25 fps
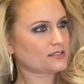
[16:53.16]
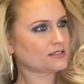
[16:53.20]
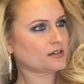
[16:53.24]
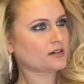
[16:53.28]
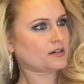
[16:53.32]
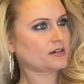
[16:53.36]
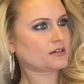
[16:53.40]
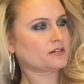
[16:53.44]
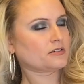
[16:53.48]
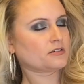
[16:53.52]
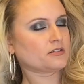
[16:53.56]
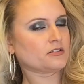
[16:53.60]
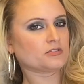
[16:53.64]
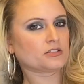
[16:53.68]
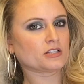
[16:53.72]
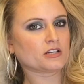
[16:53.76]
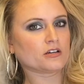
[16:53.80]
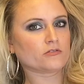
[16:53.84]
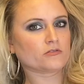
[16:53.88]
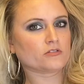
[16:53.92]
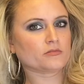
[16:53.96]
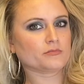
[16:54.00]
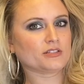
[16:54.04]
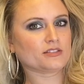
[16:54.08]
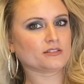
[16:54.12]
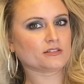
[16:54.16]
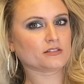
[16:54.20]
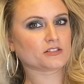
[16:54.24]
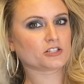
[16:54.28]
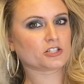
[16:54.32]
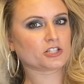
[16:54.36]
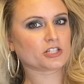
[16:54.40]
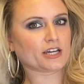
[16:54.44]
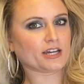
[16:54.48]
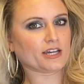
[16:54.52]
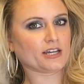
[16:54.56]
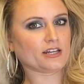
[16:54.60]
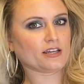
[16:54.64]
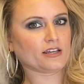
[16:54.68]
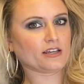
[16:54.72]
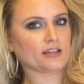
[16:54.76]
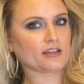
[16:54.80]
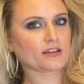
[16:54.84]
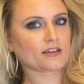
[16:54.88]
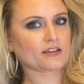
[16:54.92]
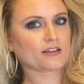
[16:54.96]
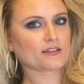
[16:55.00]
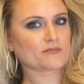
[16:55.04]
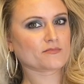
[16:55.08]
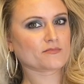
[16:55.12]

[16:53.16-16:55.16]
a haunted hotel room on The Shining.